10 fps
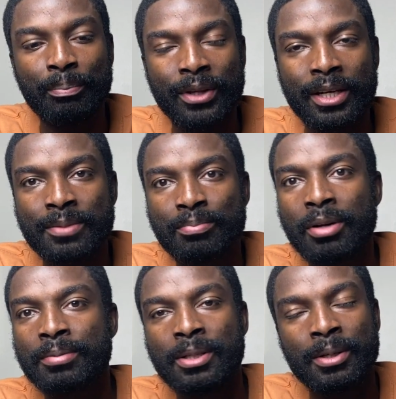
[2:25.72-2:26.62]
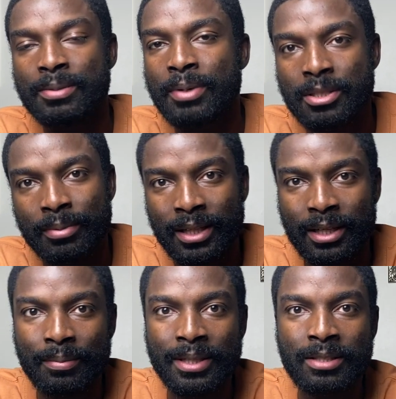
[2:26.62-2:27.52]
it's possibly going
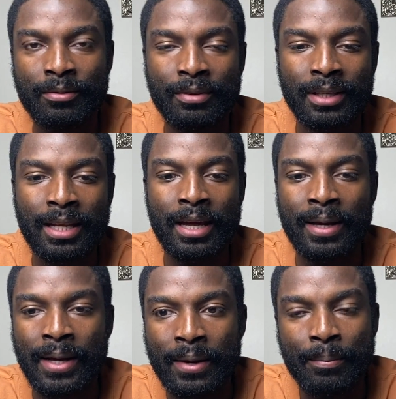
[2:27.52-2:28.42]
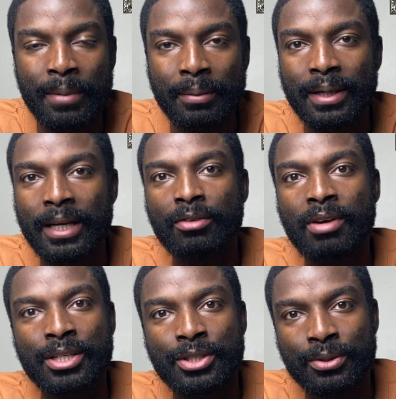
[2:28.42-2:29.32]
to be something that maybe their
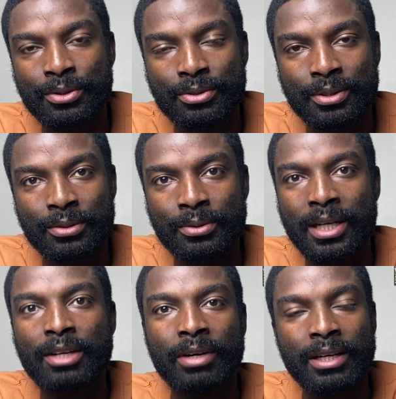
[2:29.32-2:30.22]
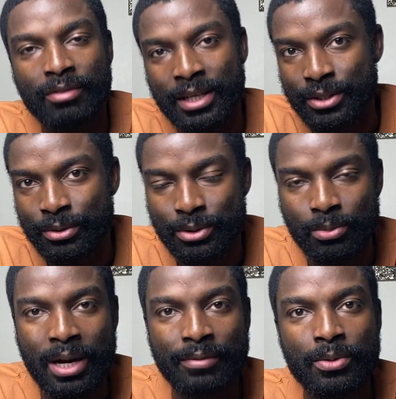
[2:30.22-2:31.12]
grandchildren or their great-grandchildren
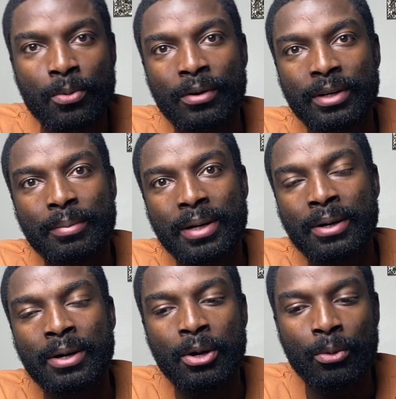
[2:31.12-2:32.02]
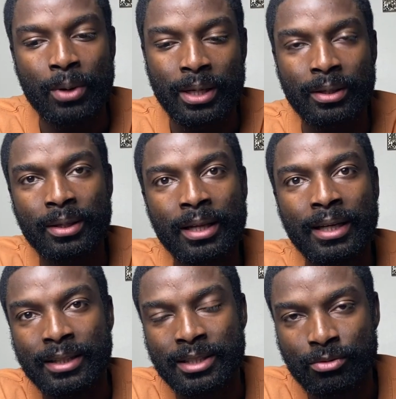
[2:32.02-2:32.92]
will have to worry about when the
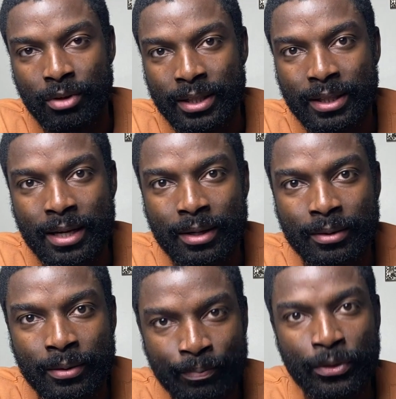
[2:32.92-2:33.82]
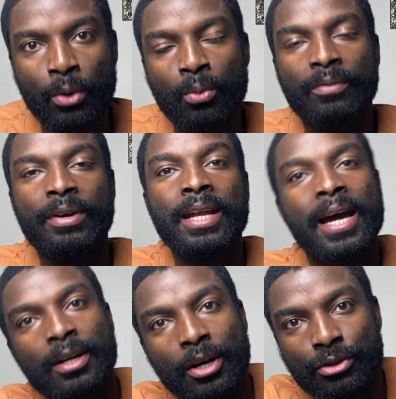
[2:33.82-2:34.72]
lease is running down. With a
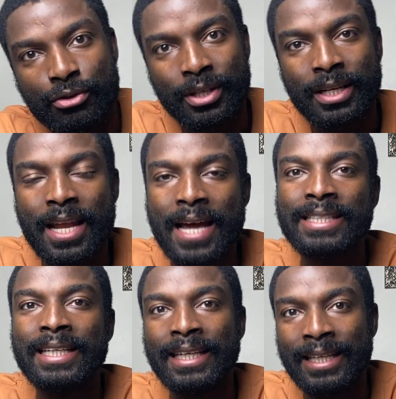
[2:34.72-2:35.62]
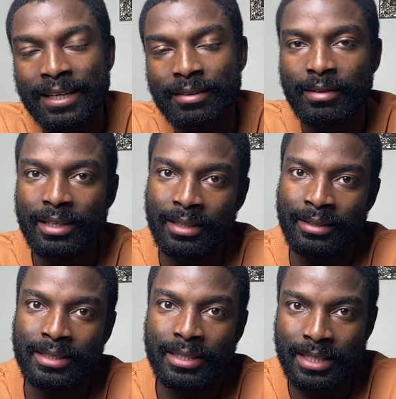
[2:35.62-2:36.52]
990-year
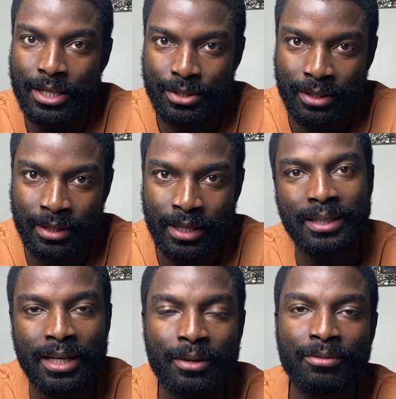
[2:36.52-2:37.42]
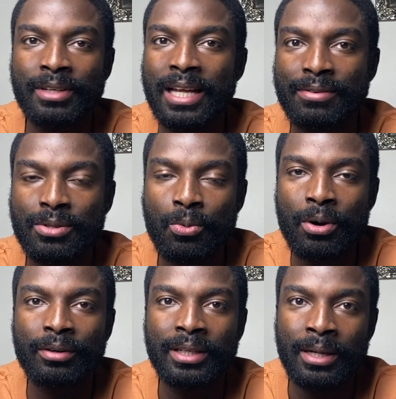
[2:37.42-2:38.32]
lease extension, they don't really have to
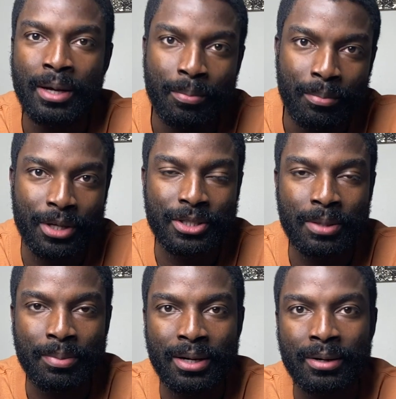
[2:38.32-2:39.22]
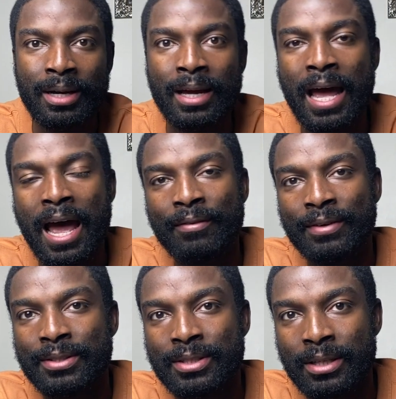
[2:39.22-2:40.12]
worry much about
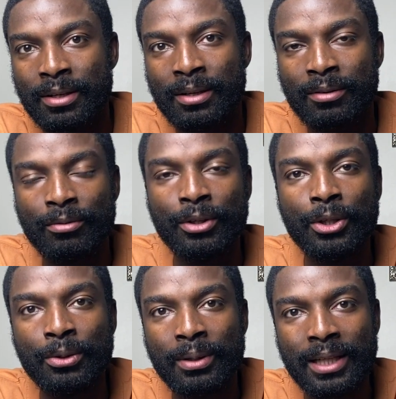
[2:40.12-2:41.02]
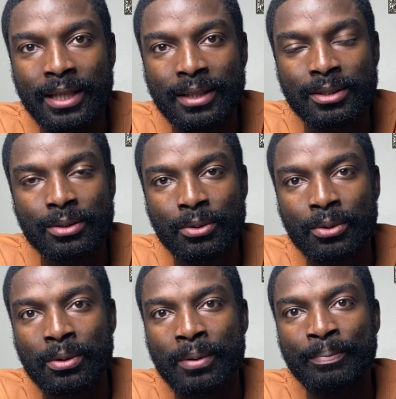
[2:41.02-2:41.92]
having to renew a lease
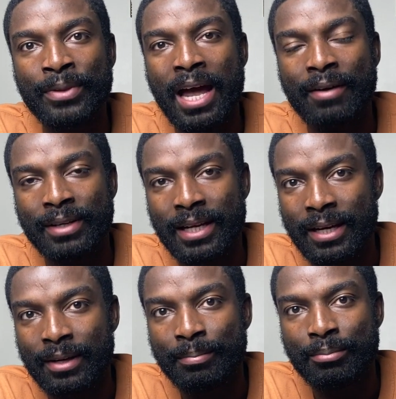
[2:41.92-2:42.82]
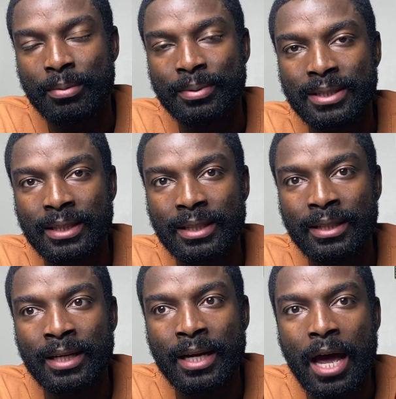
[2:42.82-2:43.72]
or having their
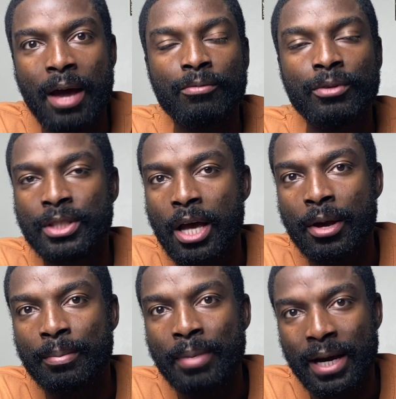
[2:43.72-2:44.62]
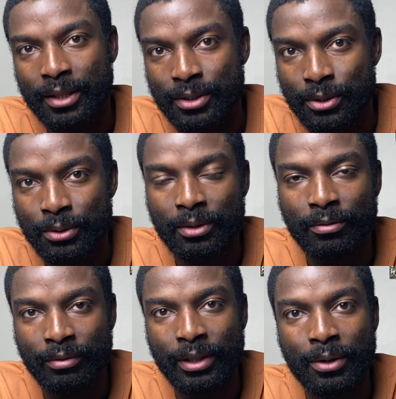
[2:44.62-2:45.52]
property returned back to the
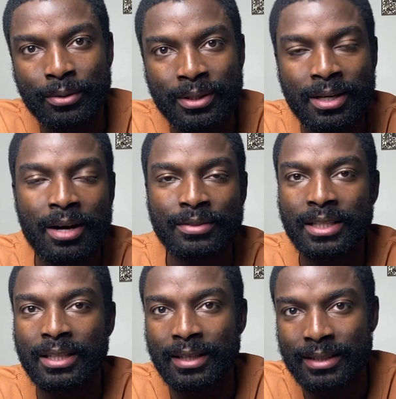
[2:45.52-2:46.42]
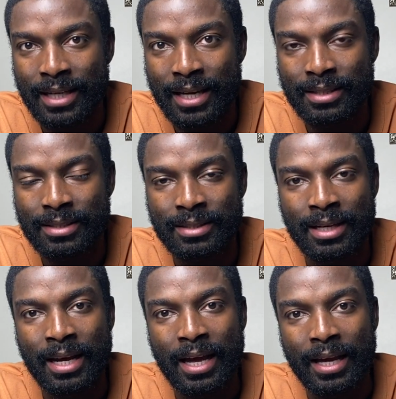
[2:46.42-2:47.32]
freeholder after the lease ends.
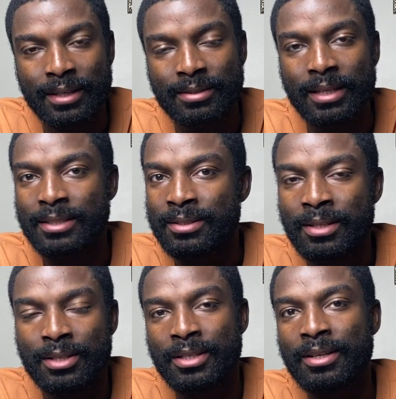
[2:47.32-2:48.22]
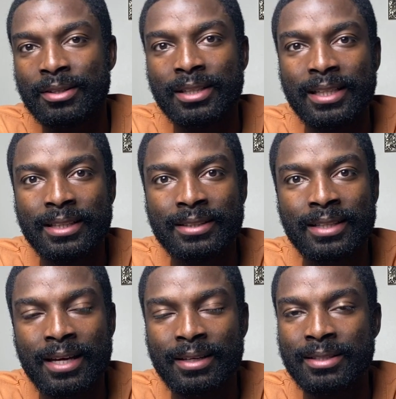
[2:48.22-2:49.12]
It's such a long lease
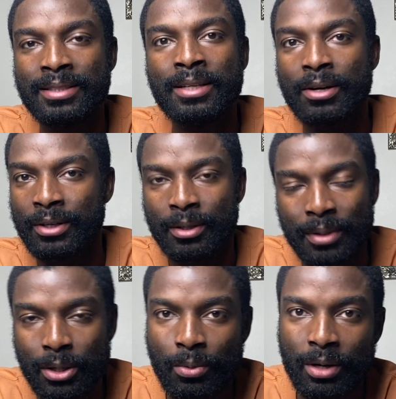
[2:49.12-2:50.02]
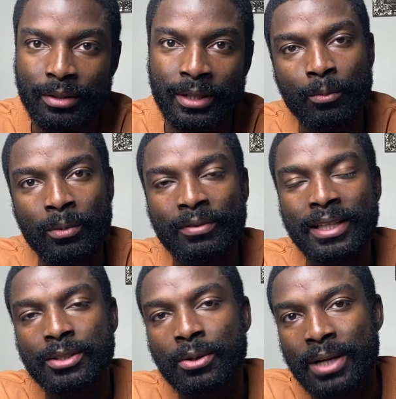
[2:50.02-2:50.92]
that it's not going to be a worry. With
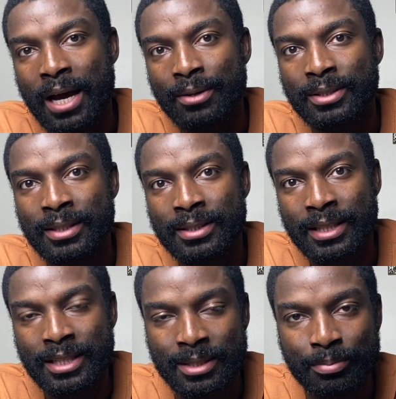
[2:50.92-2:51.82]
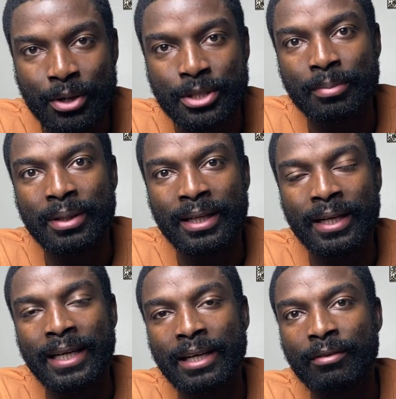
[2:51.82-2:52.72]
leasehold houses, this is possibly
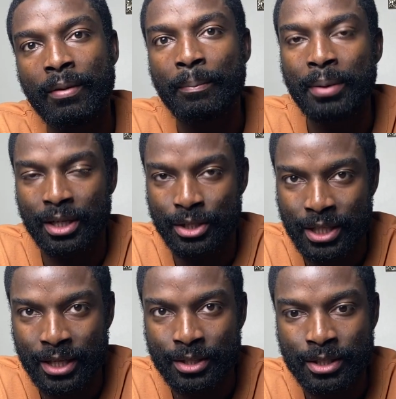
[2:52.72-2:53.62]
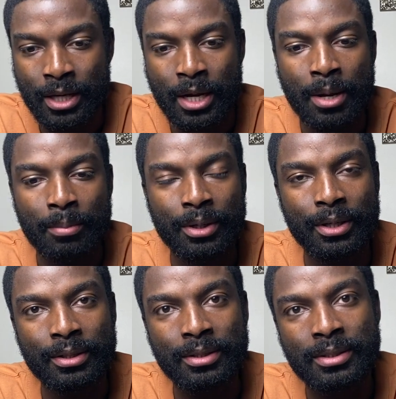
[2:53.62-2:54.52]
an even bigger change
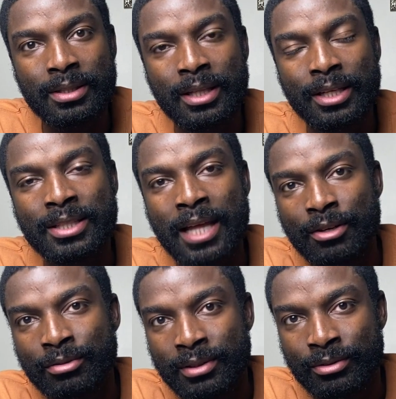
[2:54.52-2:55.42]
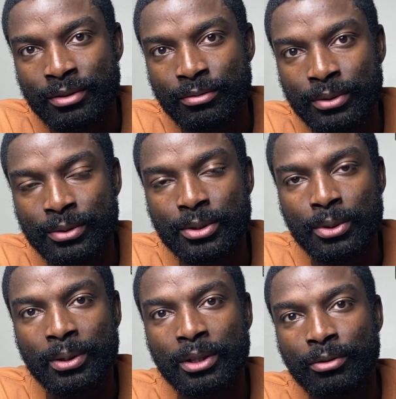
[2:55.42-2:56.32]
because the statutory route to
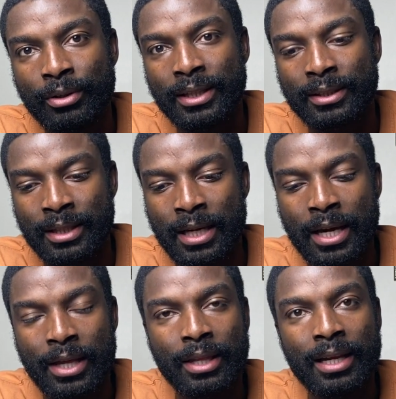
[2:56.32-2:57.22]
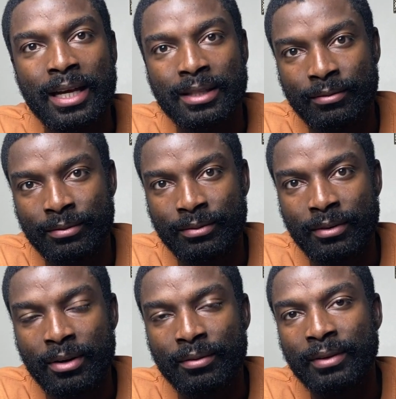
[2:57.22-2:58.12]
increase the length
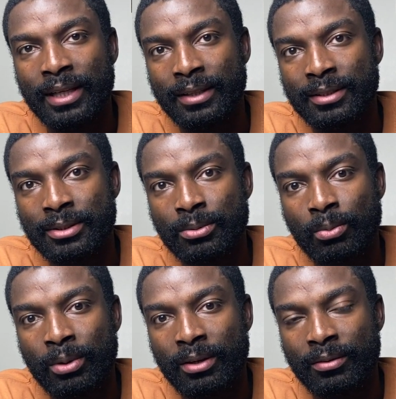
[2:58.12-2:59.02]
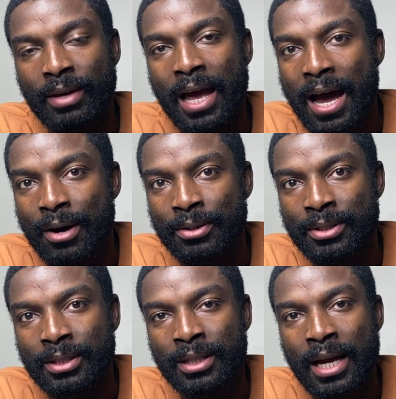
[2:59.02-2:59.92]
of lease with a
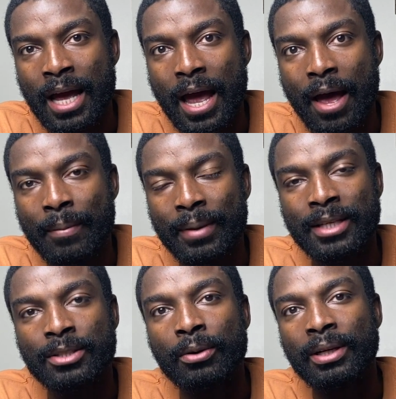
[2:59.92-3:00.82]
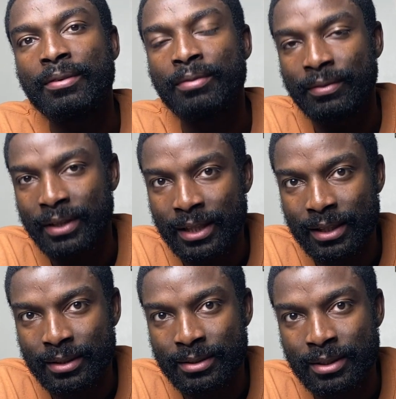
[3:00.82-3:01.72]
house is only 50
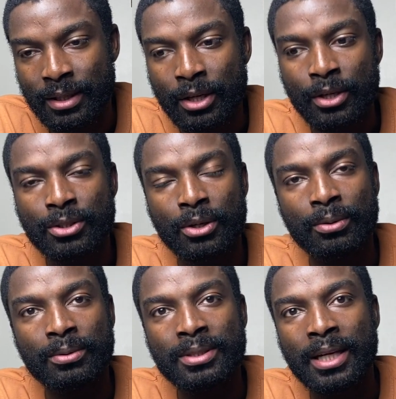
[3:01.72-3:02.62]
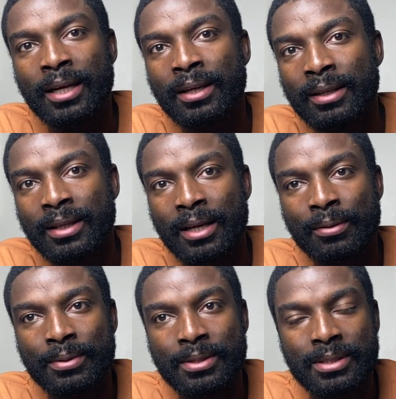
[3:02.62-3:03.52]
years. So say there
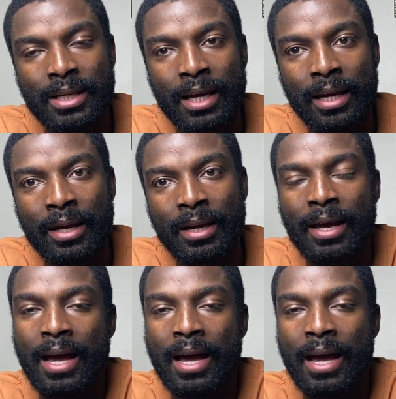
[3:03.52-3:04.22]
was a